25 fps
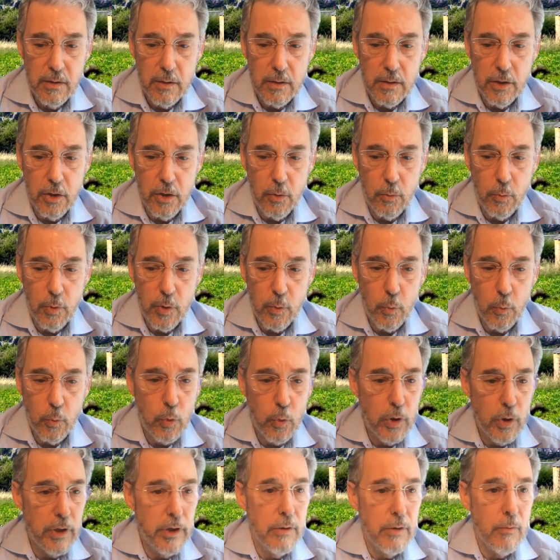when
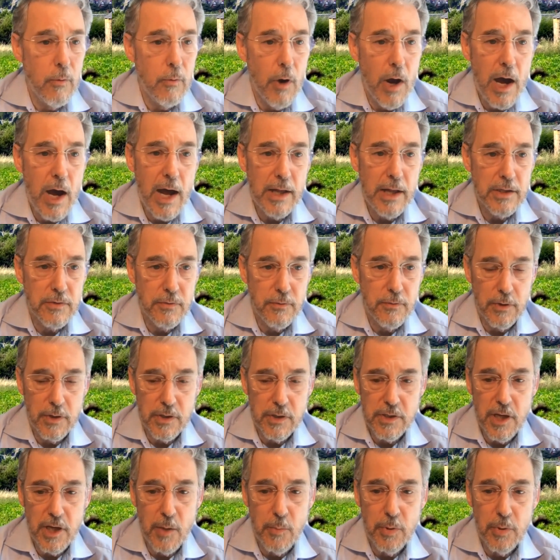wood rots, for
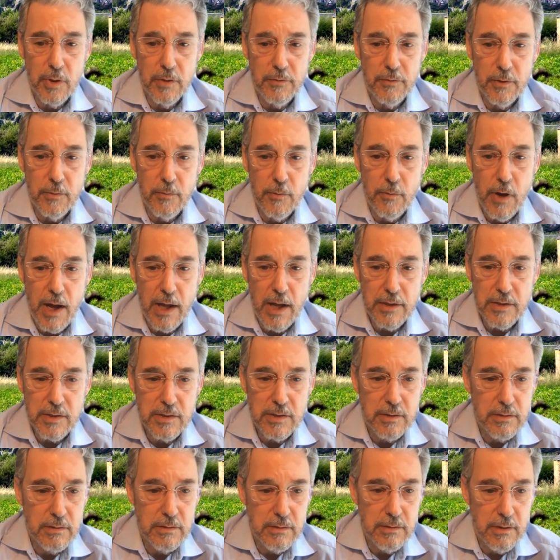example, if it
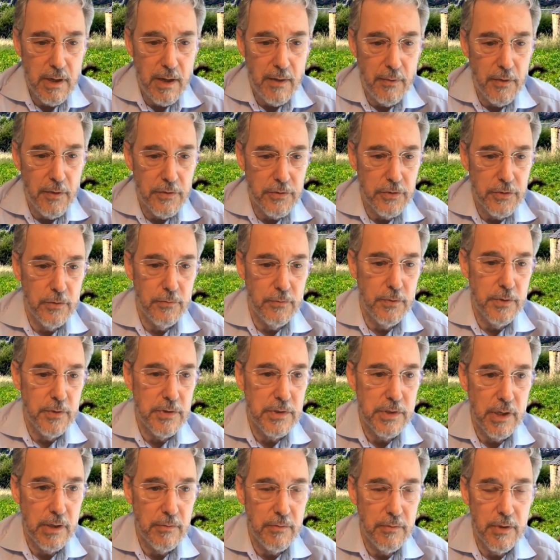rots on the surface
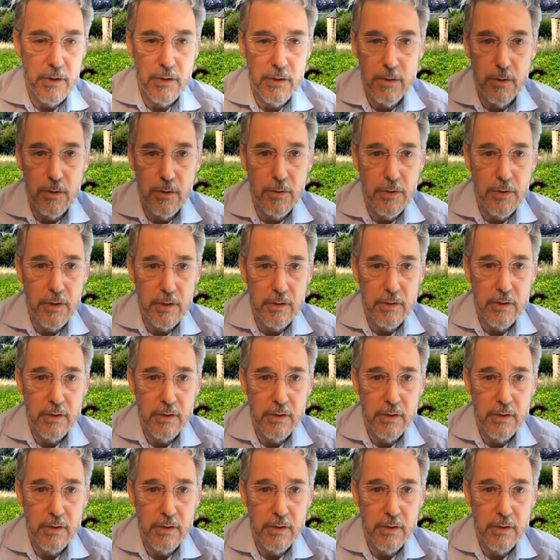of the earth,